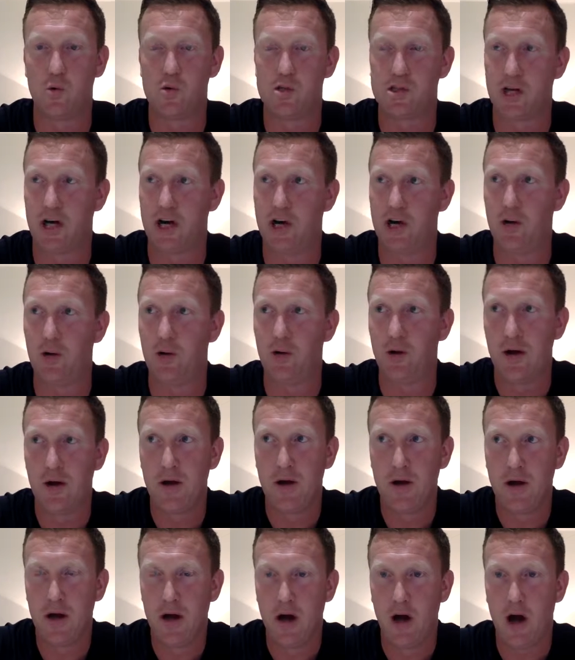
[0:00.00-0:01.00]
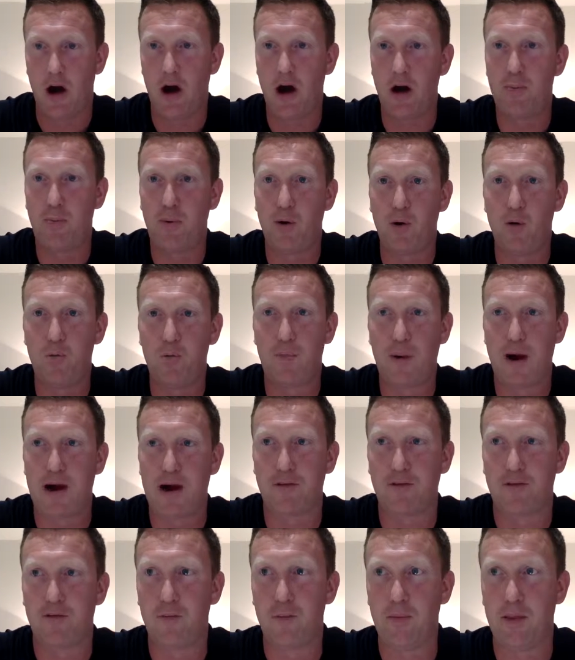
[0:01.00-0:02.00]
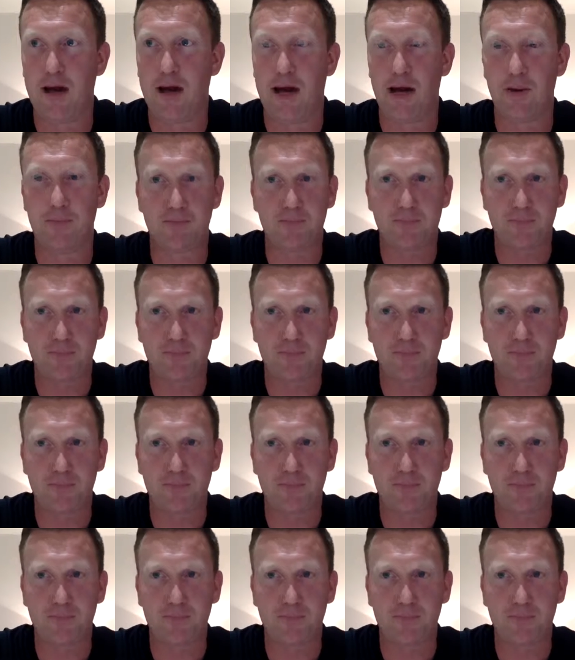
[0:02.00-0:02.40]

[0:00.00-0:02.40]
So I pulled back from that,